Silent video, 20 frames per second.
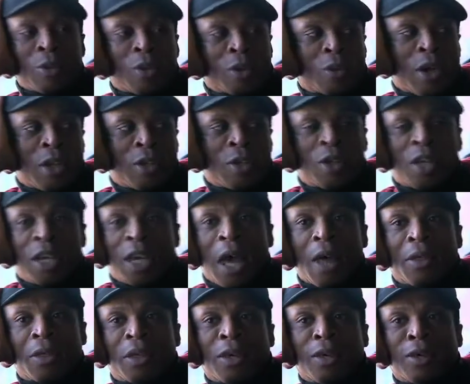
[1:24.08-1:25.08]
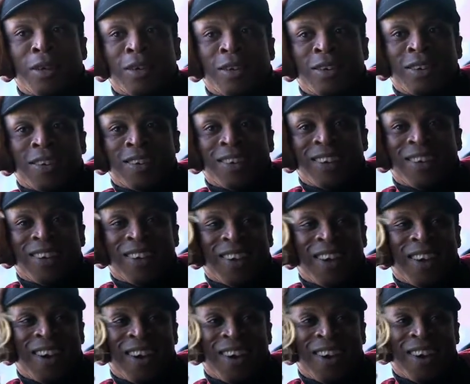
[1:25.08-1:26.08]
I think it tells a very
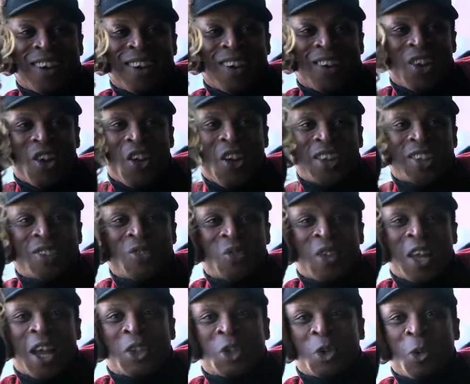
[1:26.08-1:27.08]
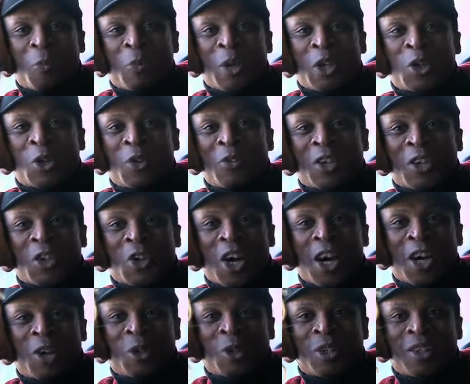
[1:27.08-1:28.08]
powerful human story
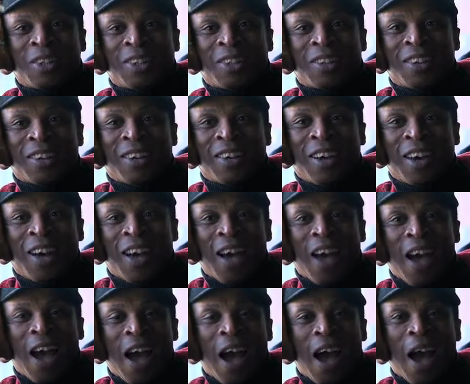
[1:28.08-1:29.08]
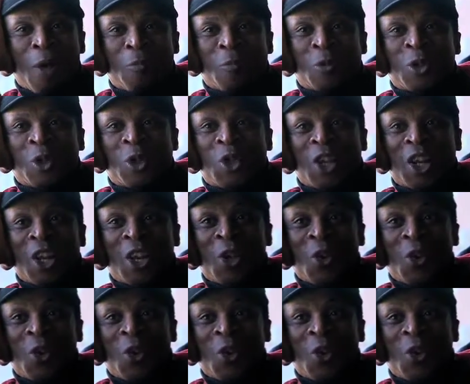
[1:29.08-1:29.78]
within it, how